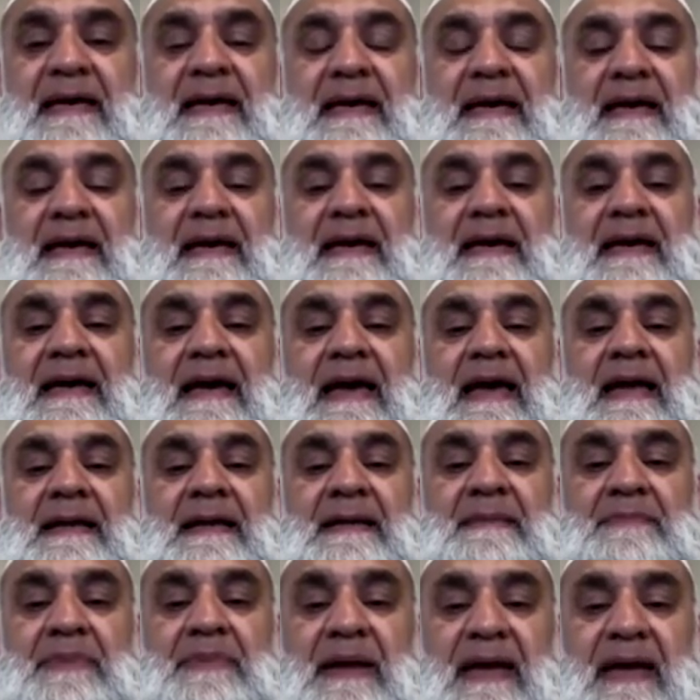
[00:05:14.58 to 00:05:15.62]
uh,
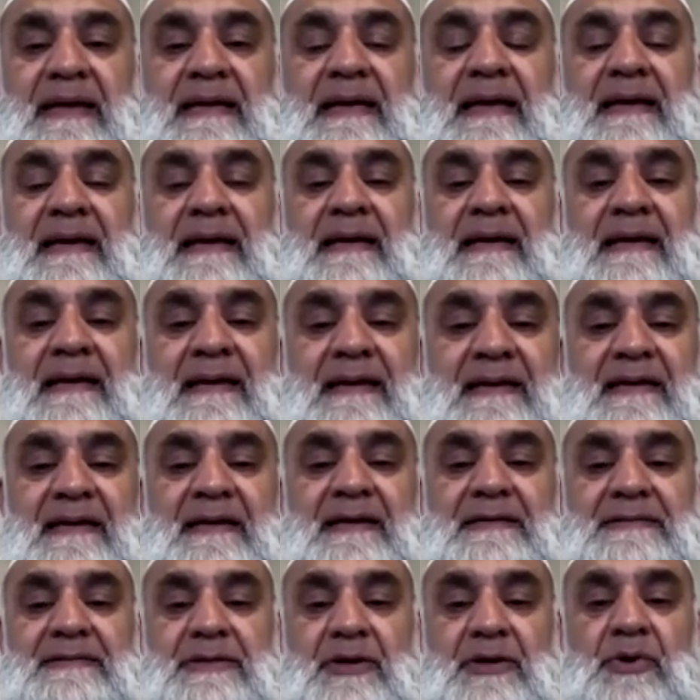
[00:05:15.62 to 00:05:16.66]
and played a
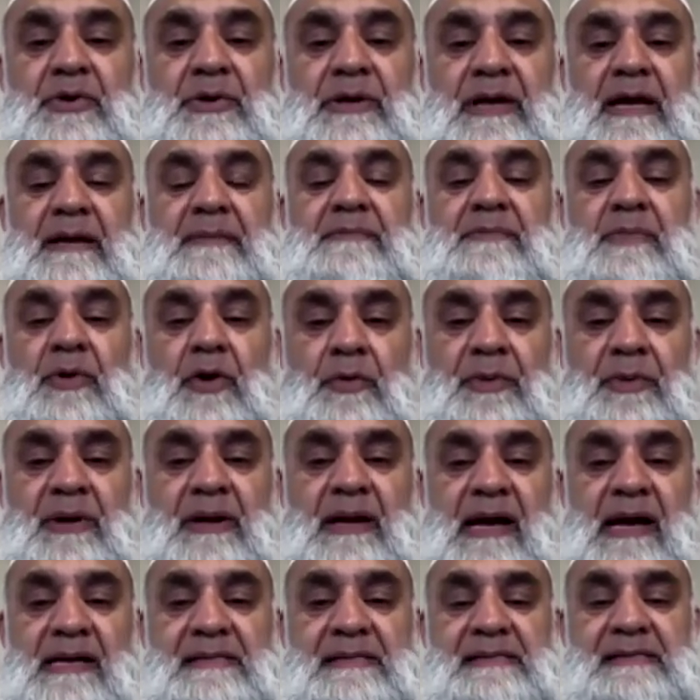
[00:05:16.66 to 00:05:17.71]
leading role in
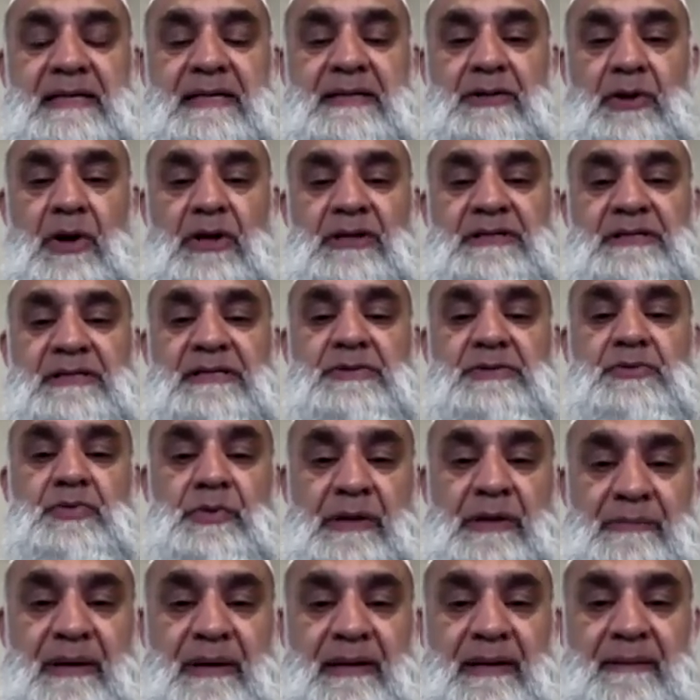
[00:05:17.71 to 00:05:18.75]
mobilizing not just
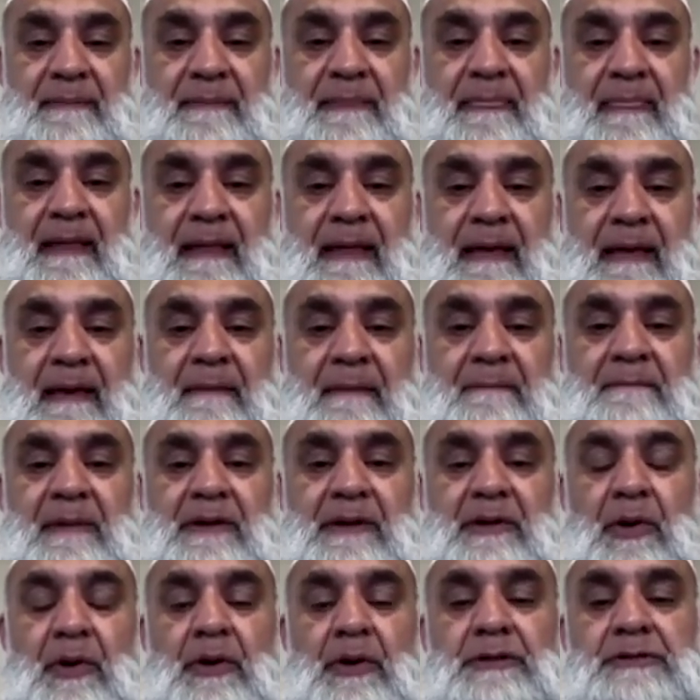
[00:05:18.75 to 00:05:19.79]
women,
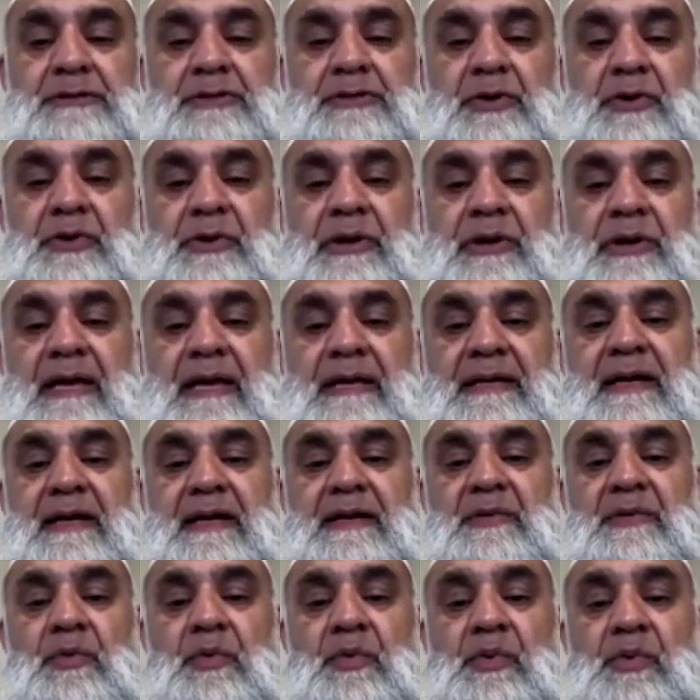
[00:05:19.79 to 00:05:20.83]
but also
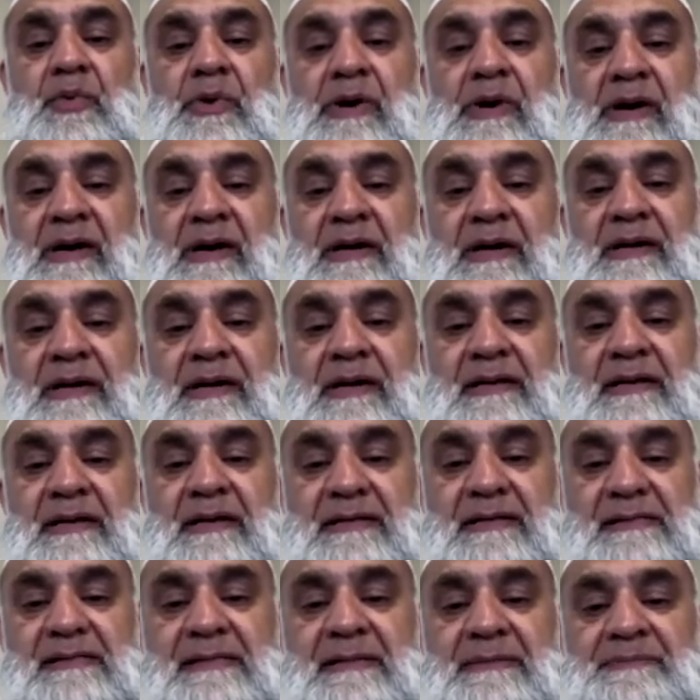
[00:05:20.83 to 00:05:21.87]
Indian
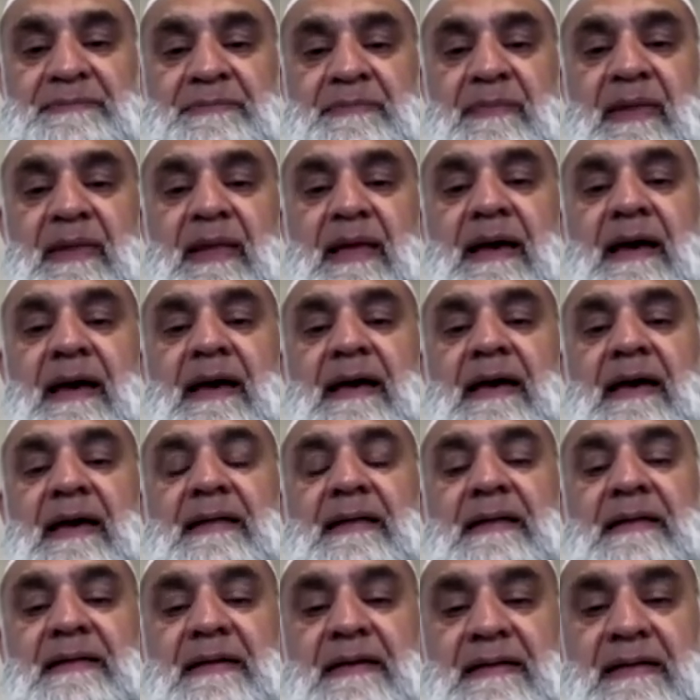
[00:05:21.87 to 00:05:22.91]
workers uh, in,
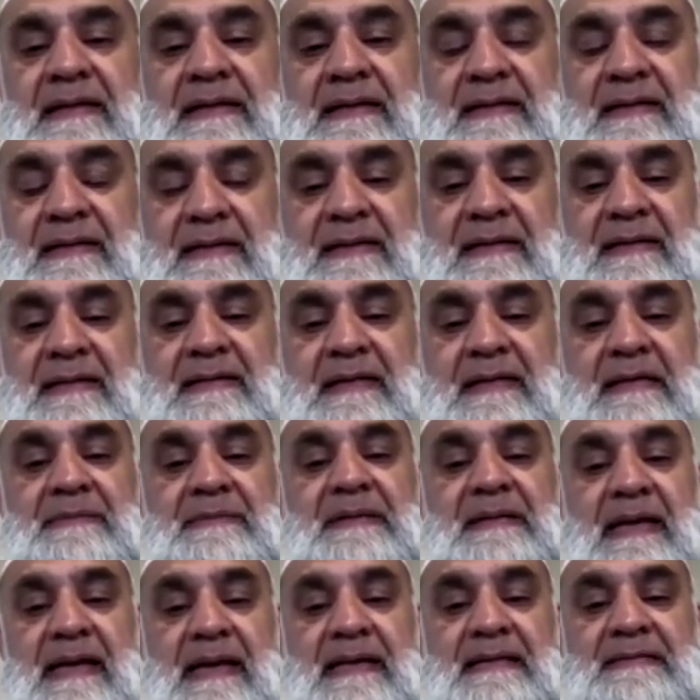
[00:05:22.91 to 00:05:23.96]
the, in, the, in the Durban
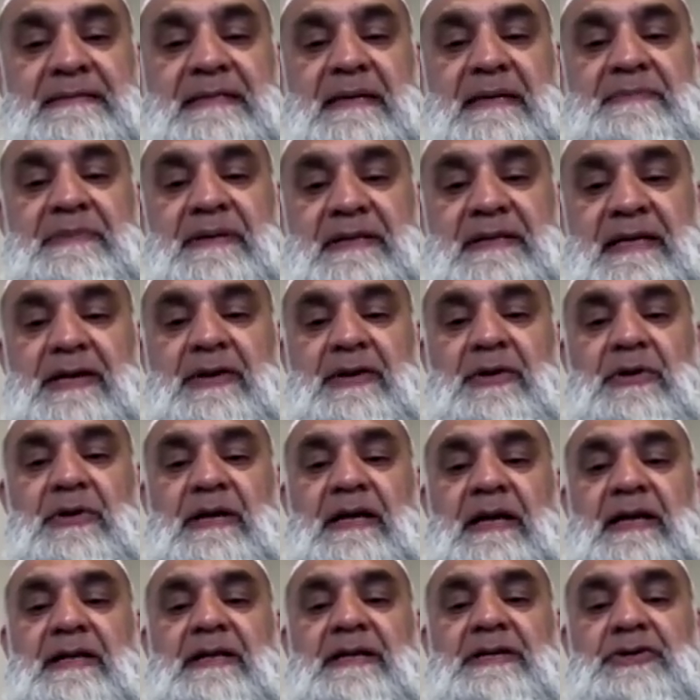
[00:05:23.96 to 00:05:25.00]
area,
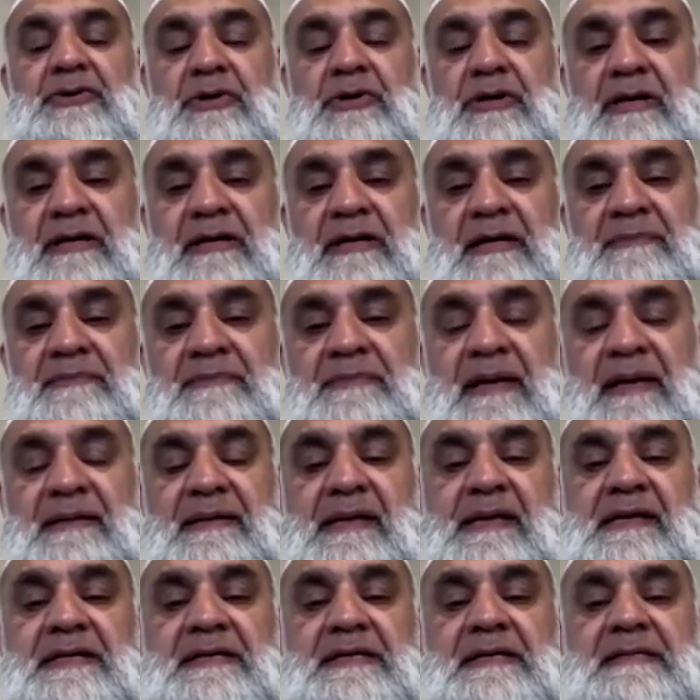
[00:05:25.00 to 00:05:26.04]
particularly in the sugarcane
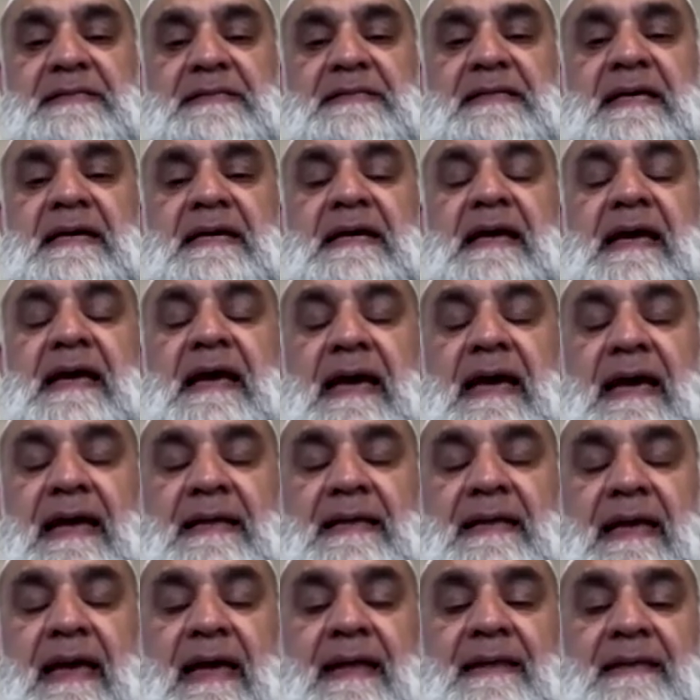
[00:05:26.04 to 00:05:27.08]
plantations
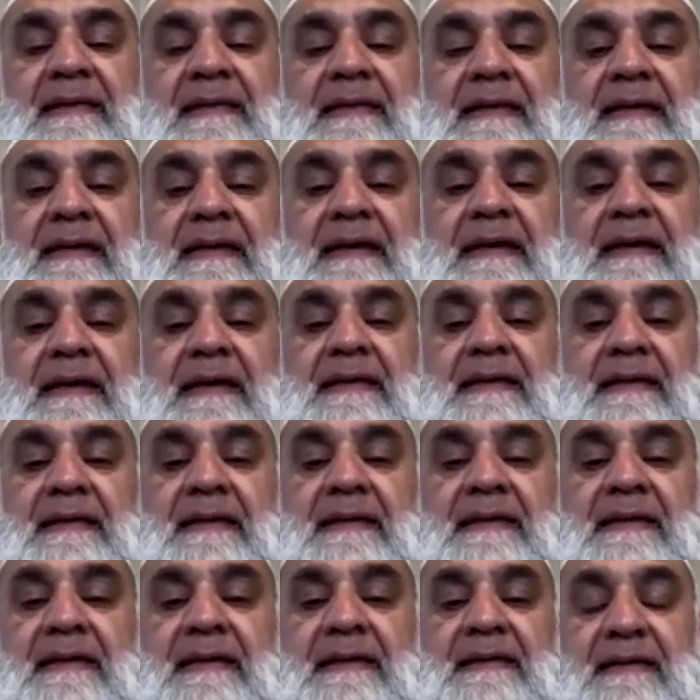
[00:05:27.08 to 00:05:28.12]
and, and the,
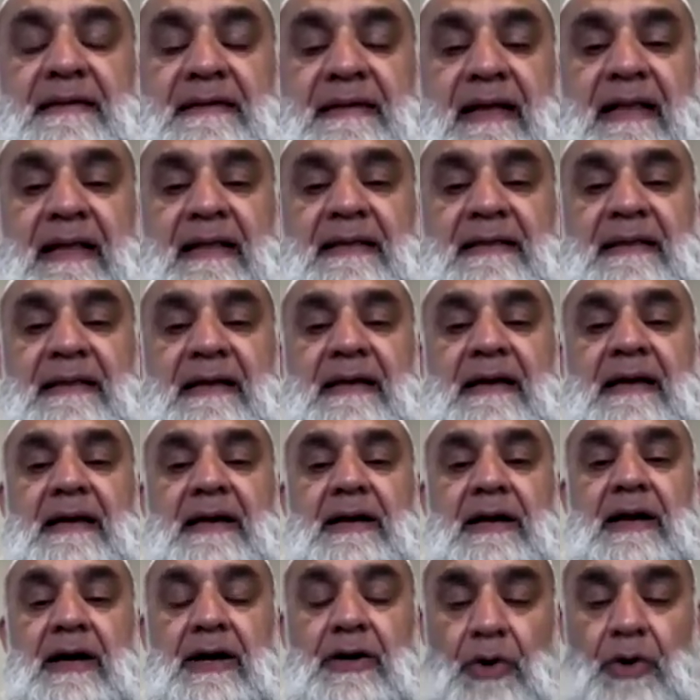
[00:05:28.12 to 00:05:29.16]
the, the Natal
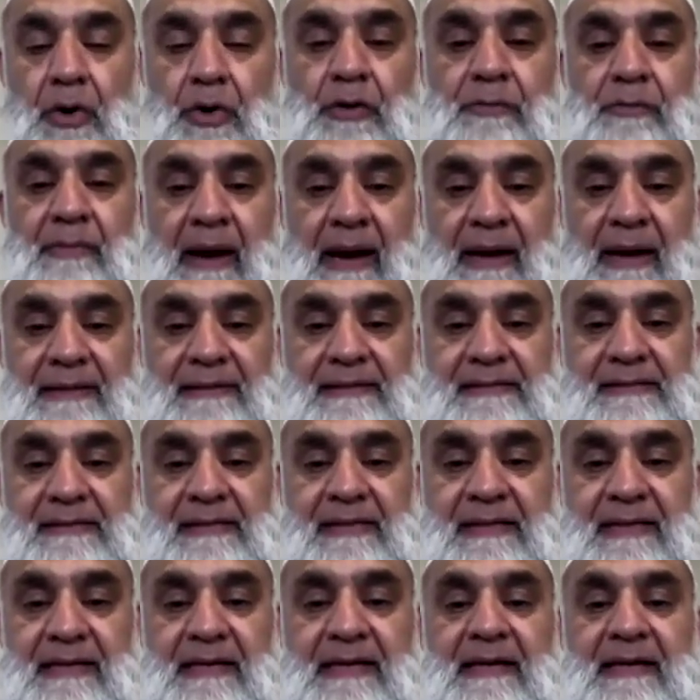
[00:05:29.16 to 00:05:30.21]
uh, coal
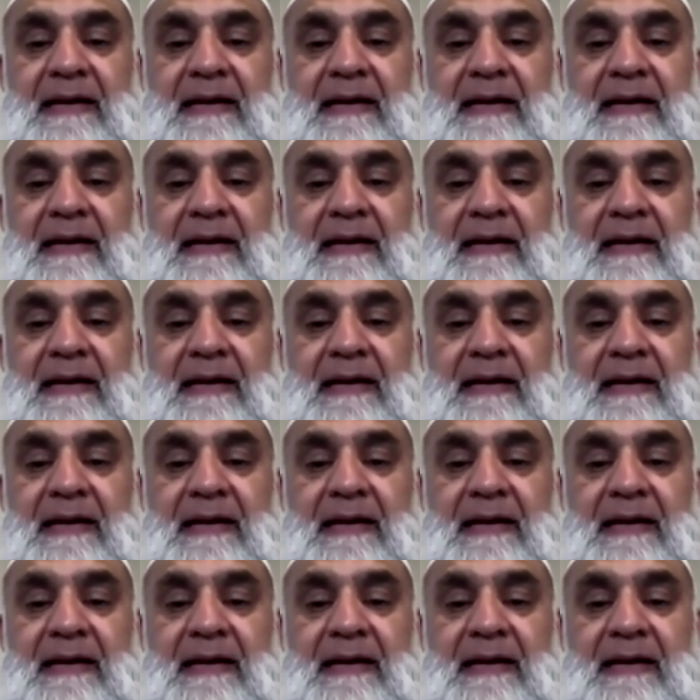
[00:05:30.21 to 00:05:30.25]
mines.